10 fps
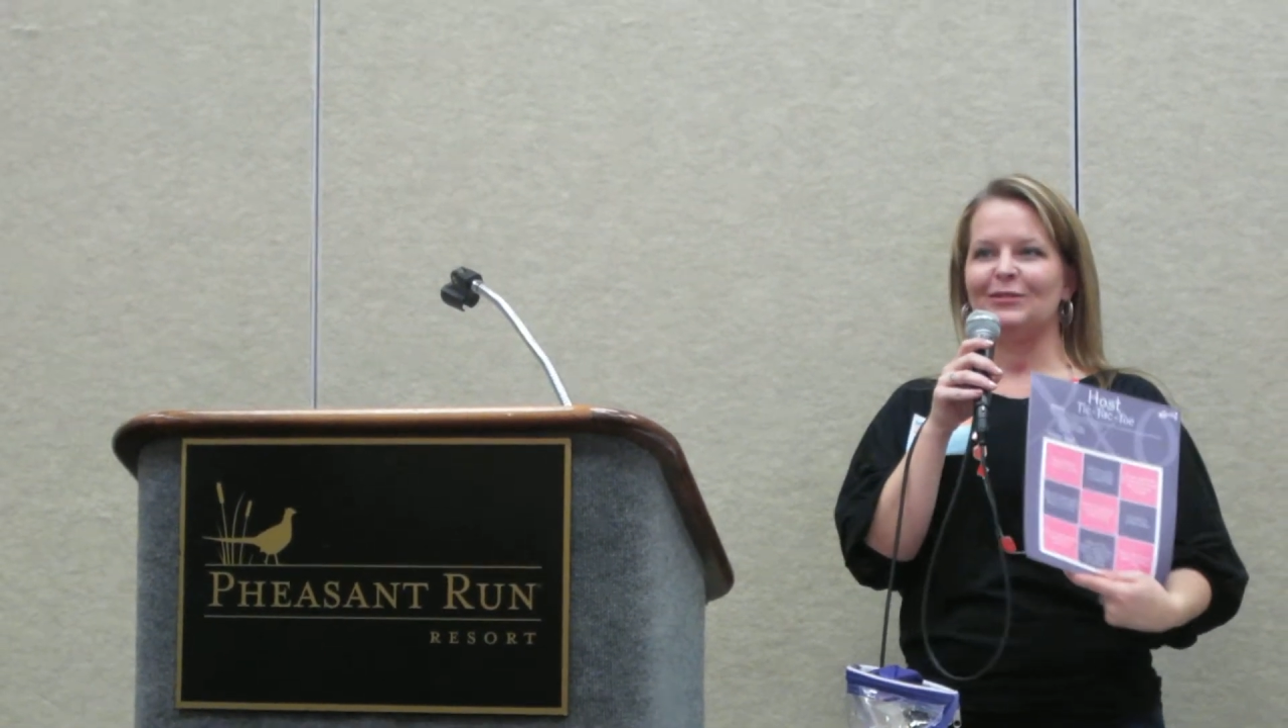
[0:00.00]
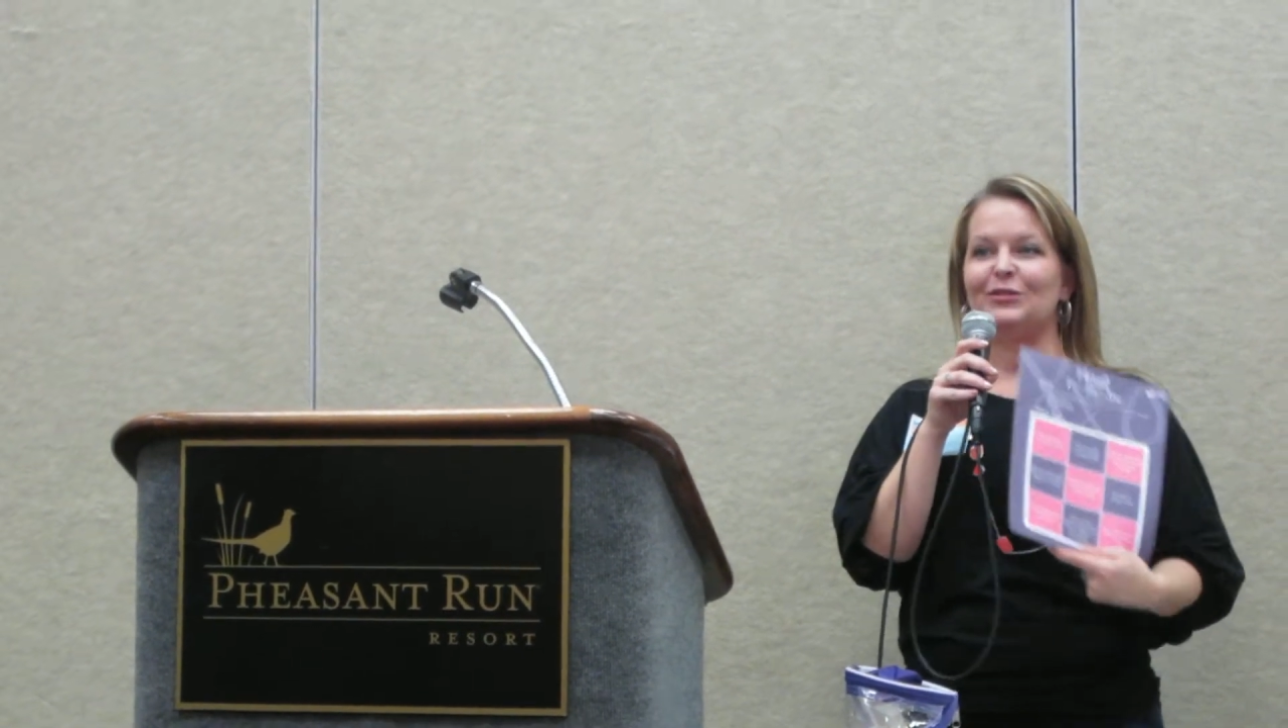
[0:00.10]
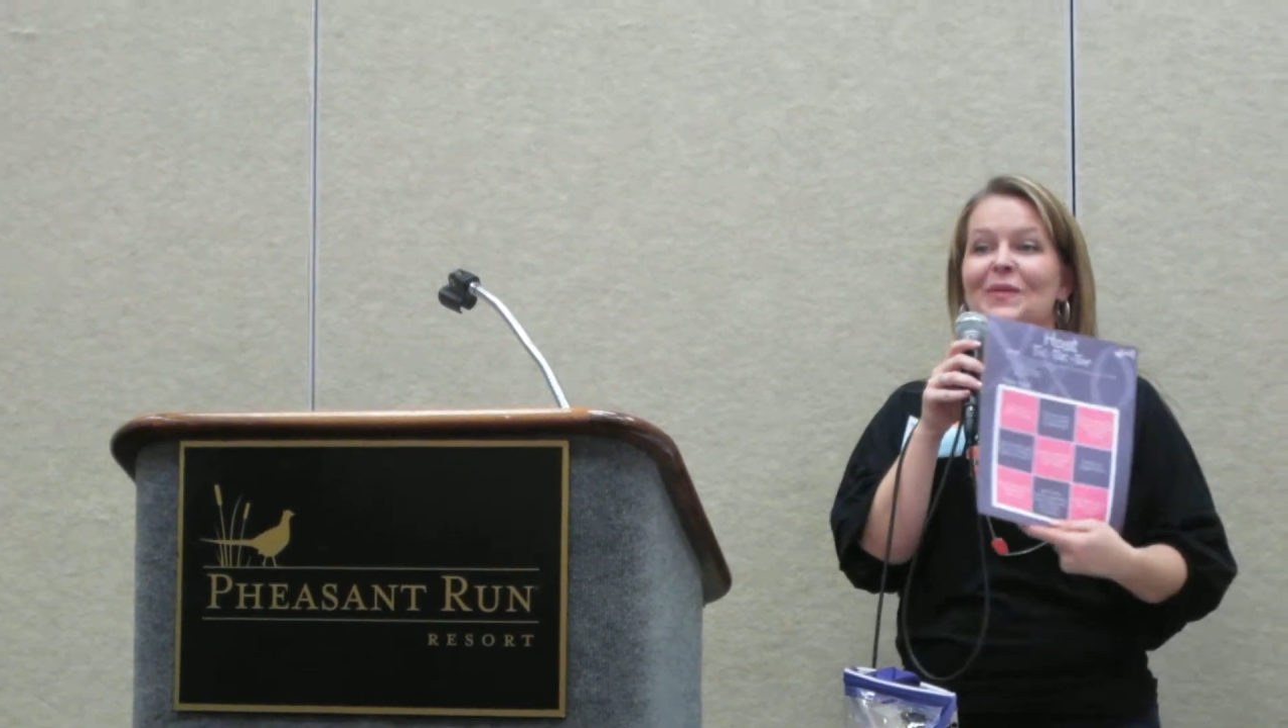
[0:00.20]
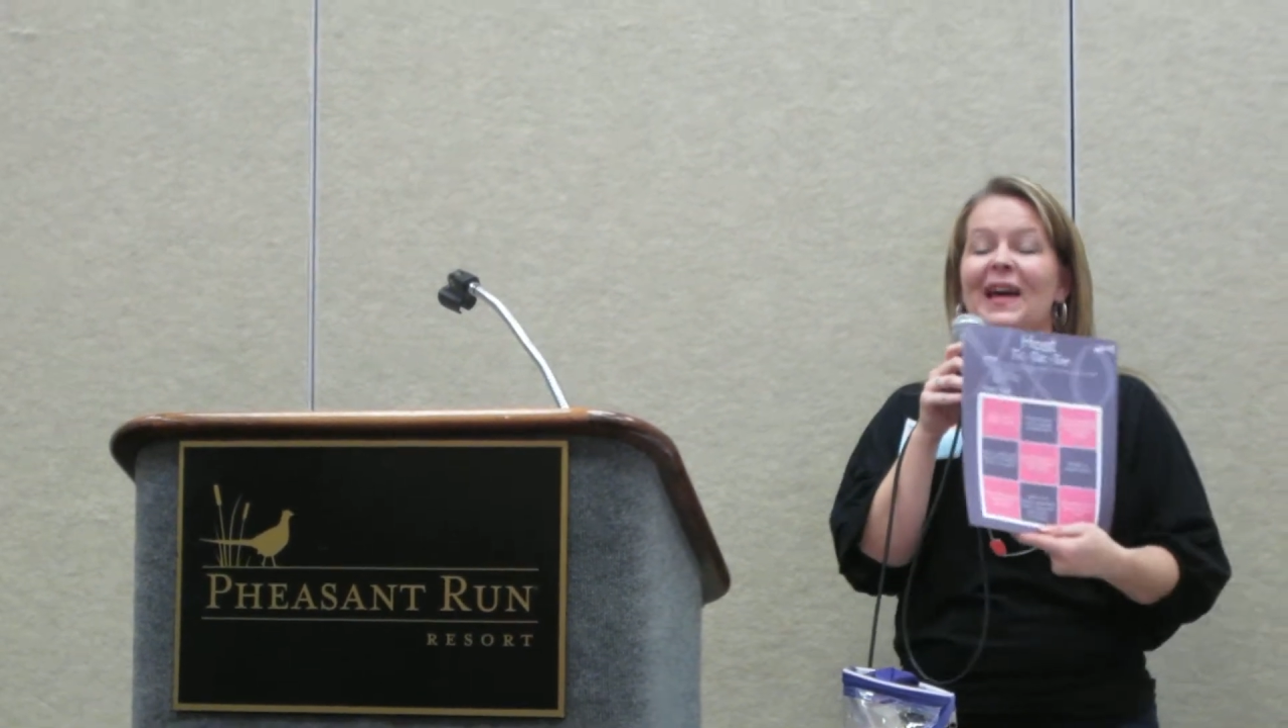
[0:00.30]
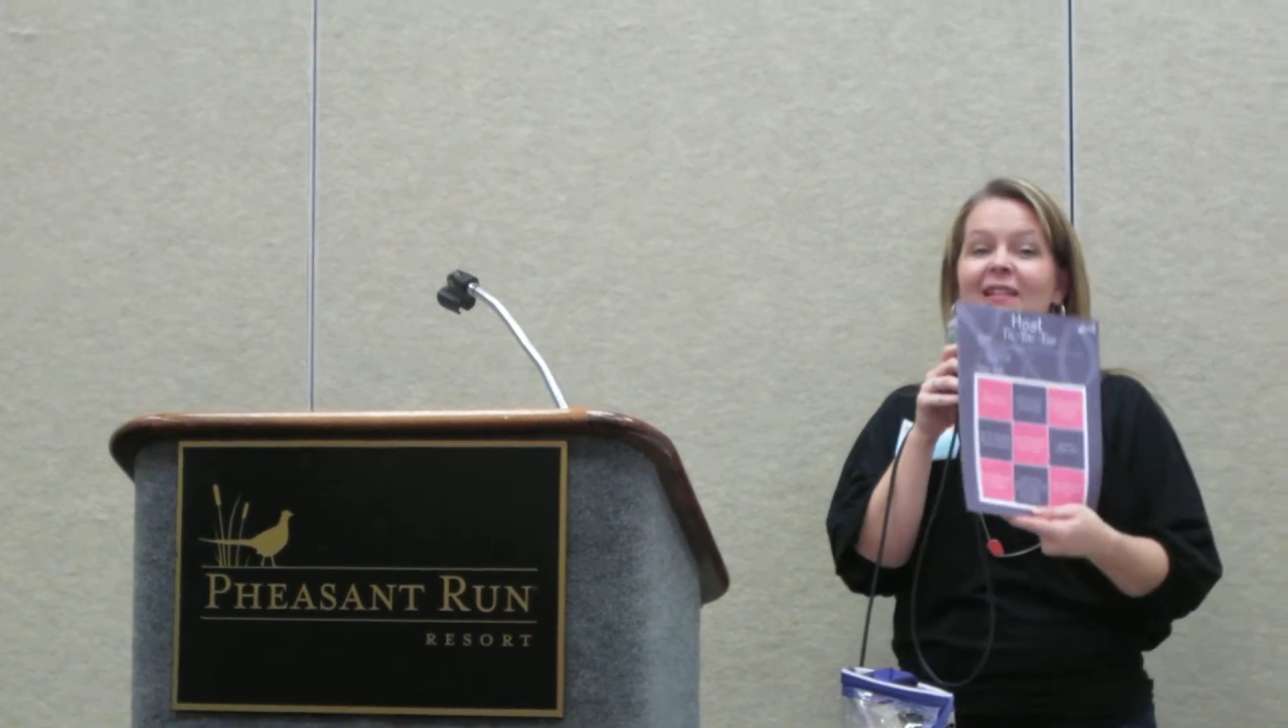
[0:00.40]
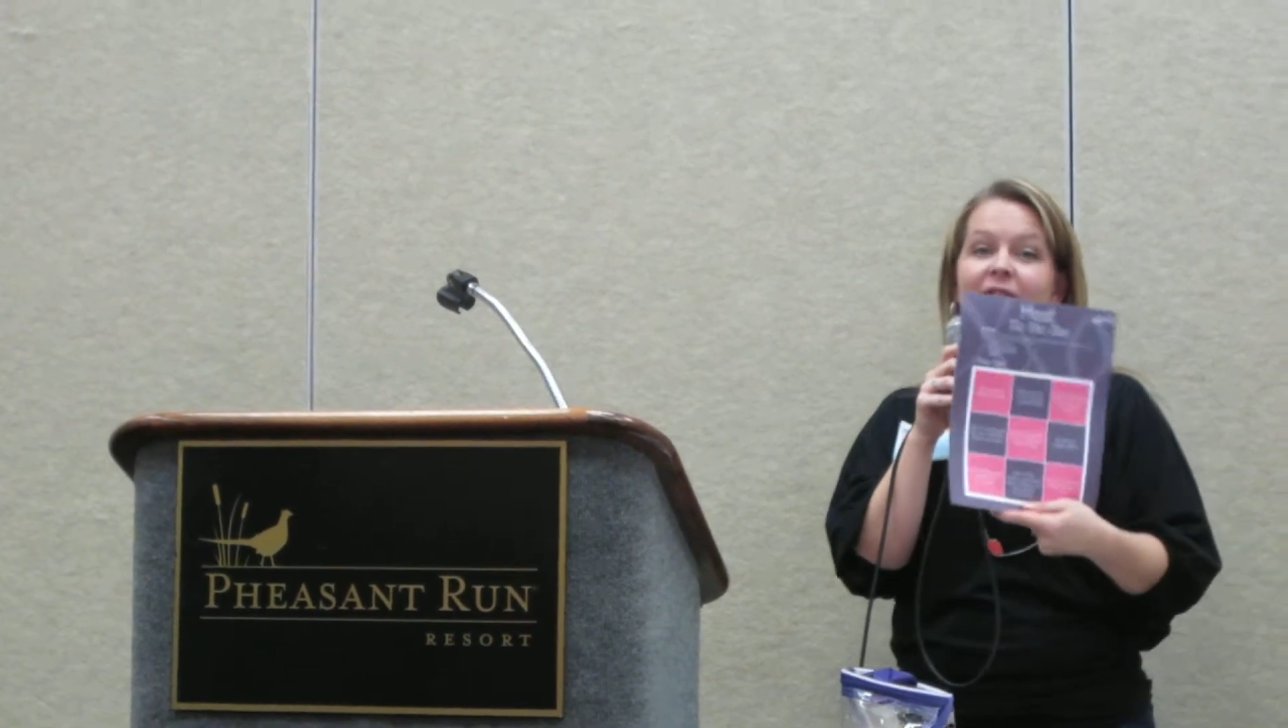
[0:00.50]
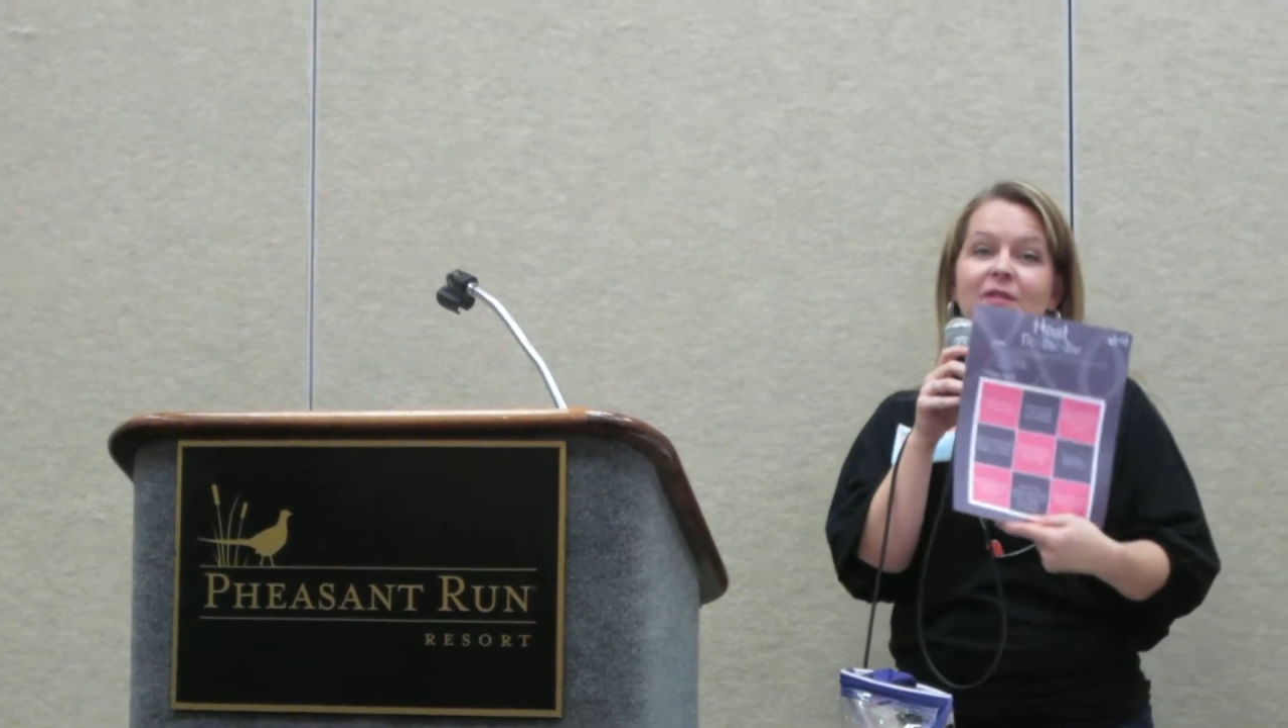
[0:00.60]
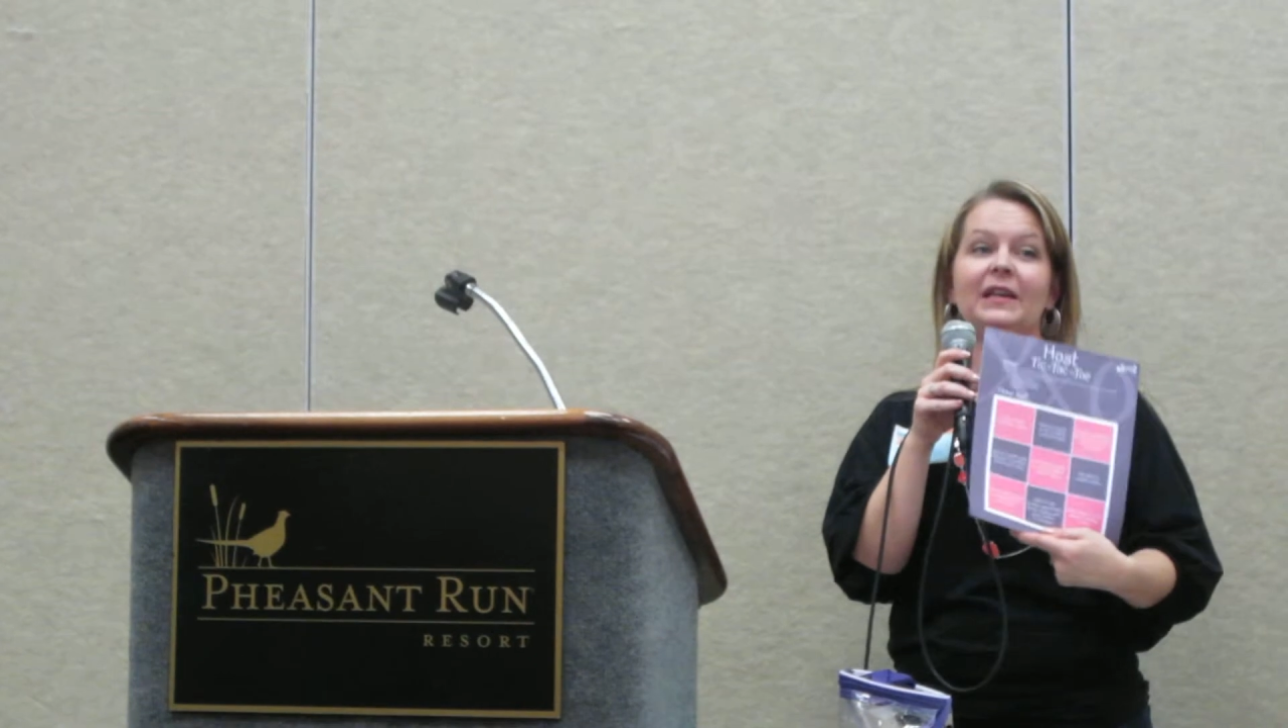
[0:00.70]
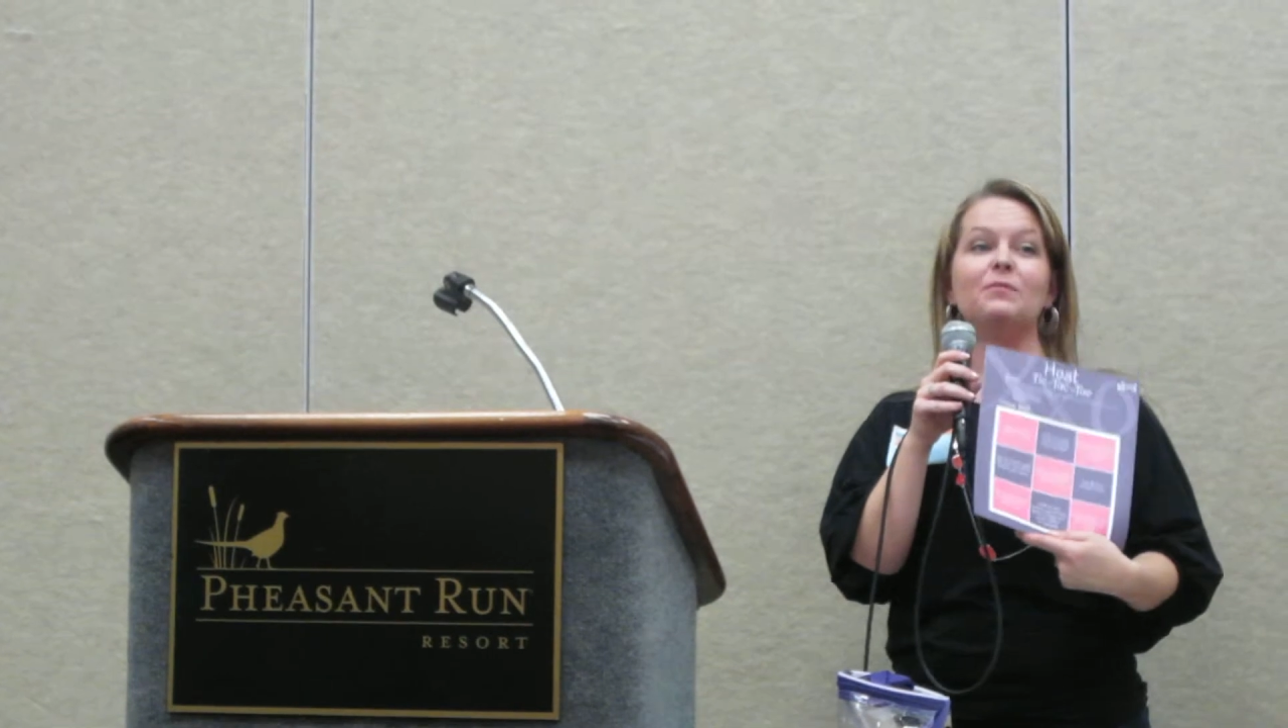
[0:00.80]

so that leaves it